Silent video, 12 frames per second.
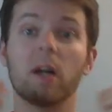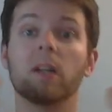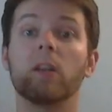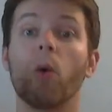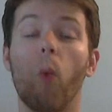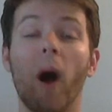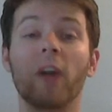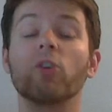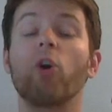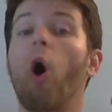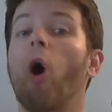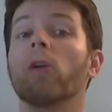the one
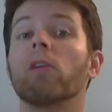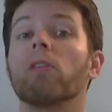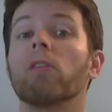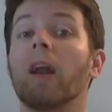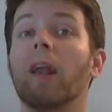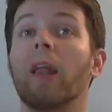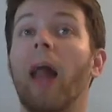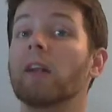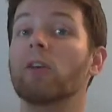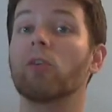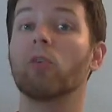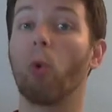god, the
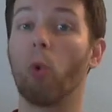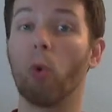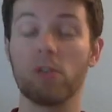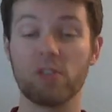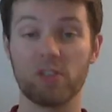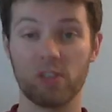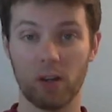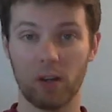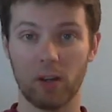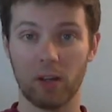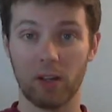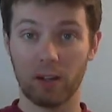Light Lord,
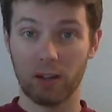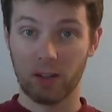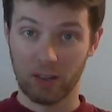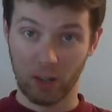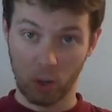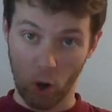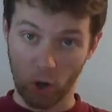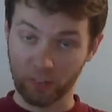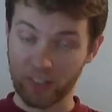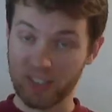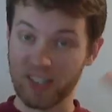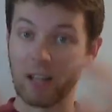the god of
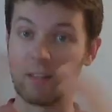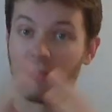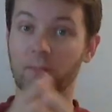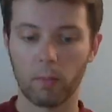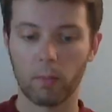the sun.